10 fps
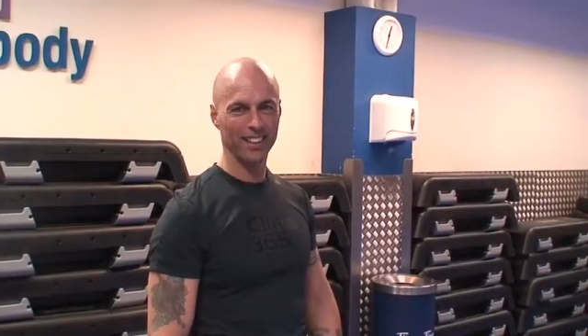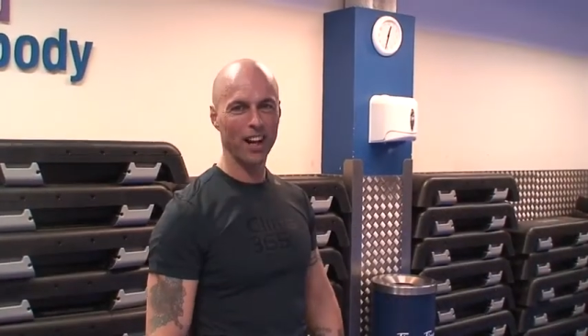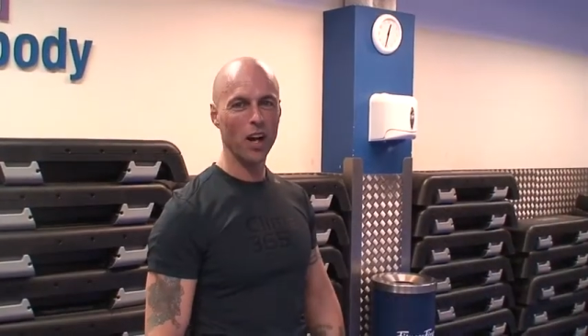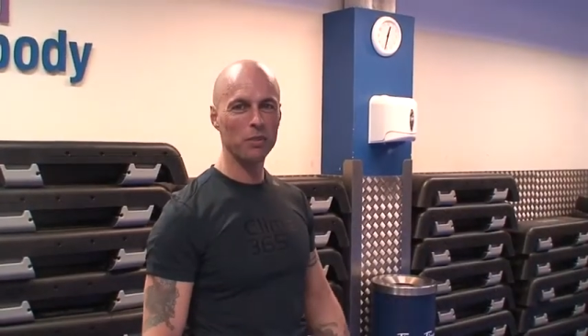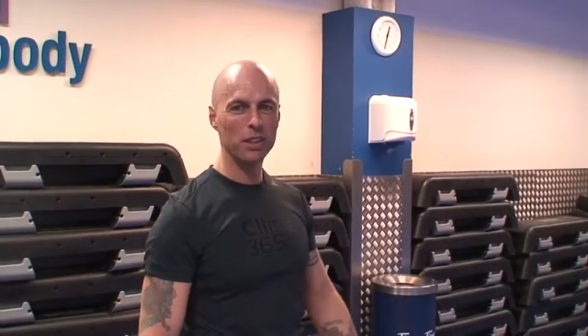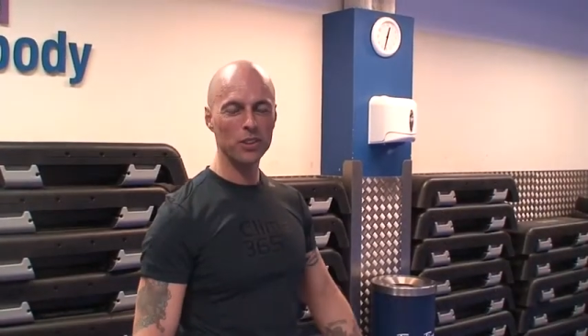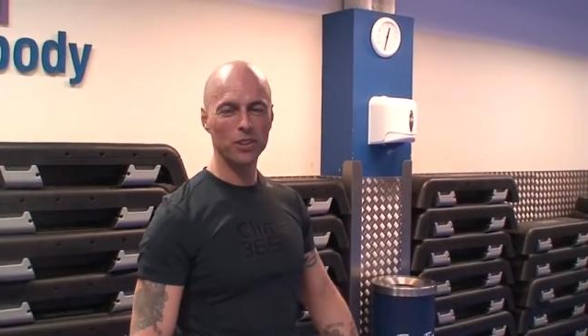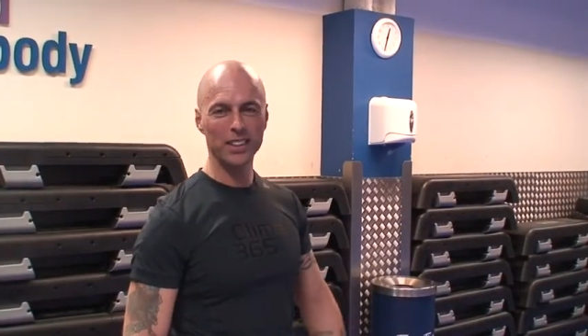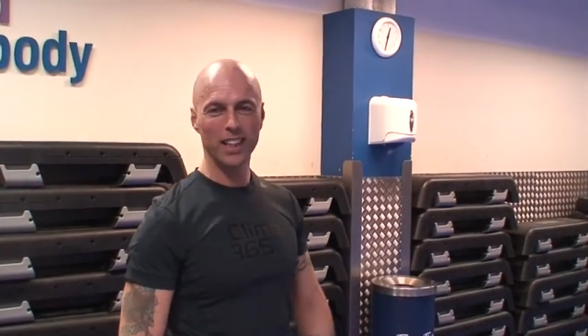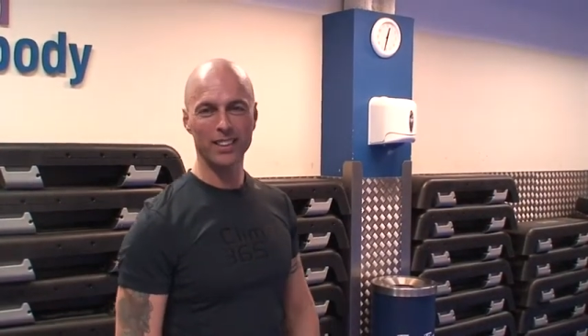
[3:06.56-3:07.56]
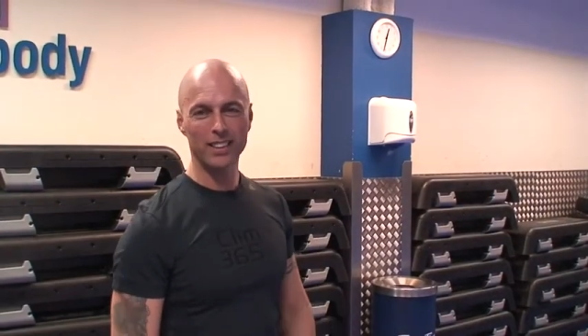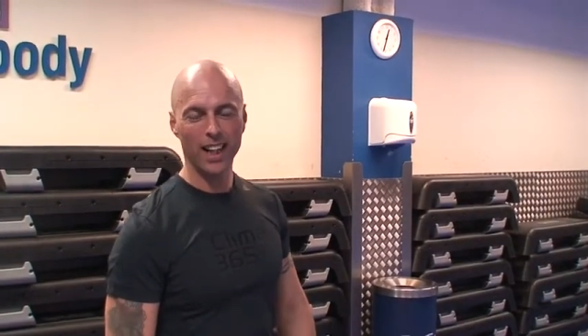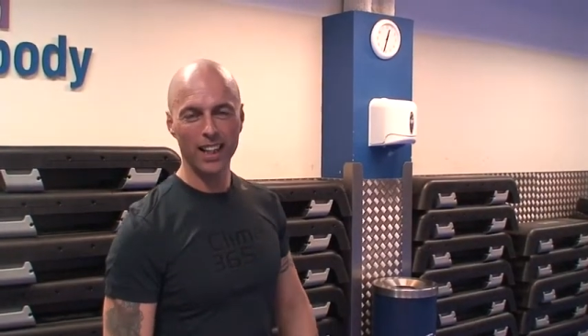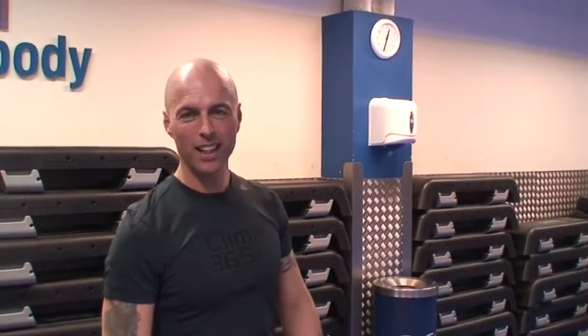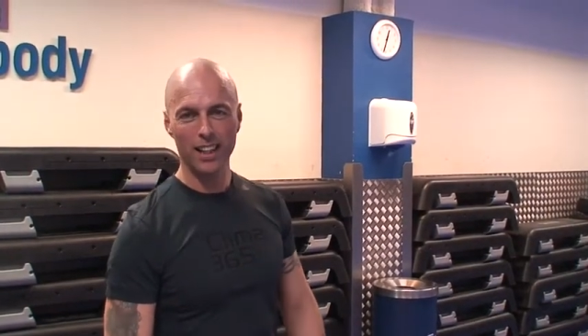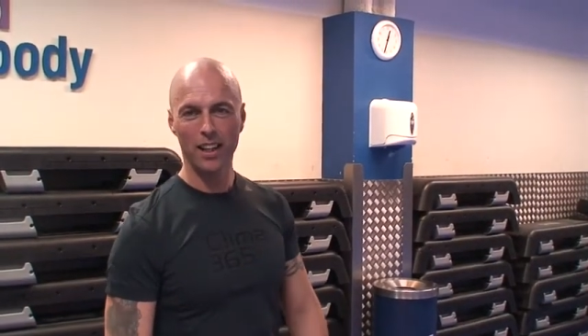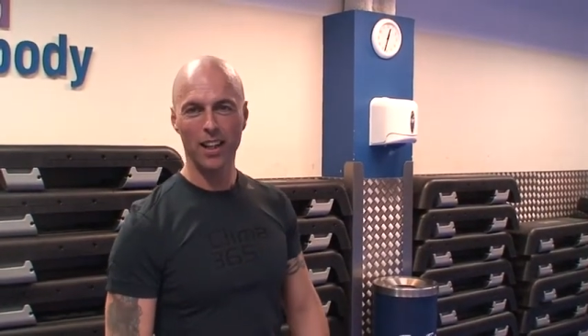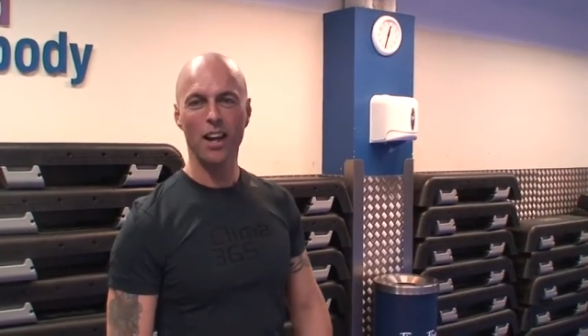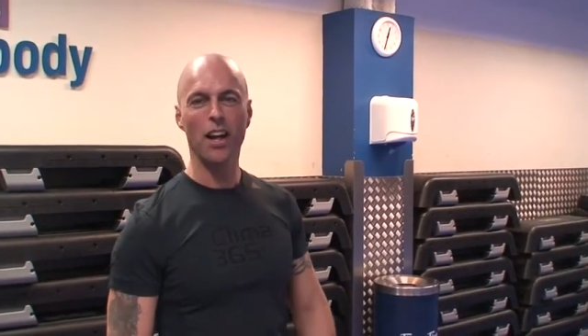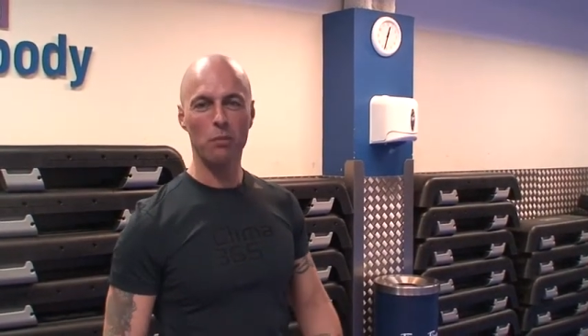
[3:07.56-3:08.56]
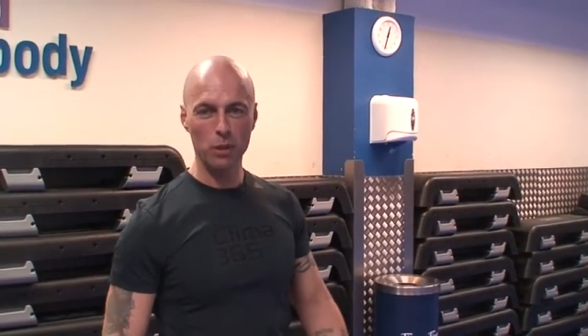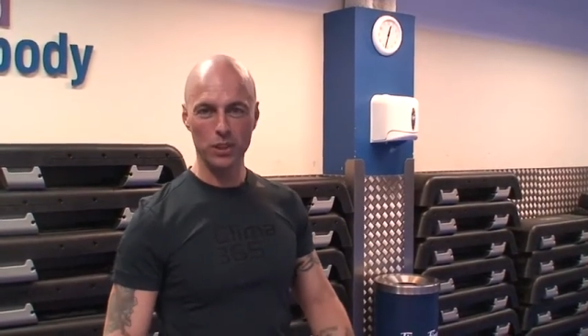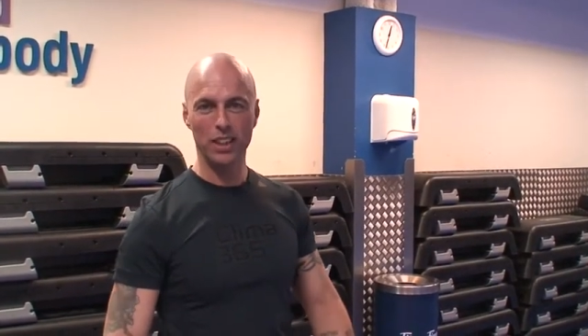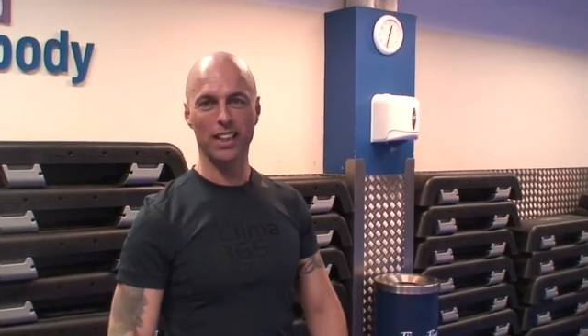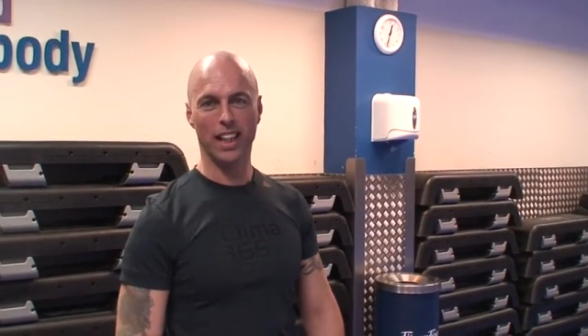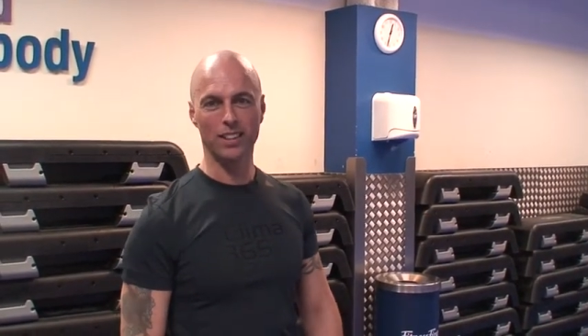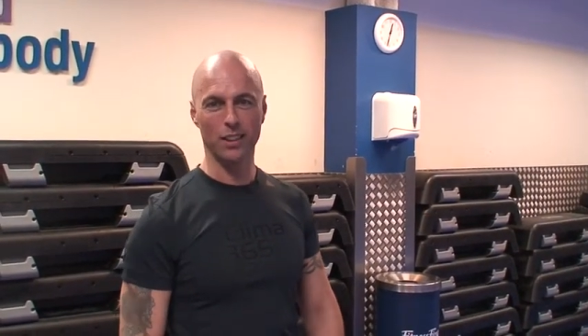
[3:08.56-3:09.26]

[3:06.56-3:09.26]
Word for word: Hope you enjoyed that today, and we'll see you next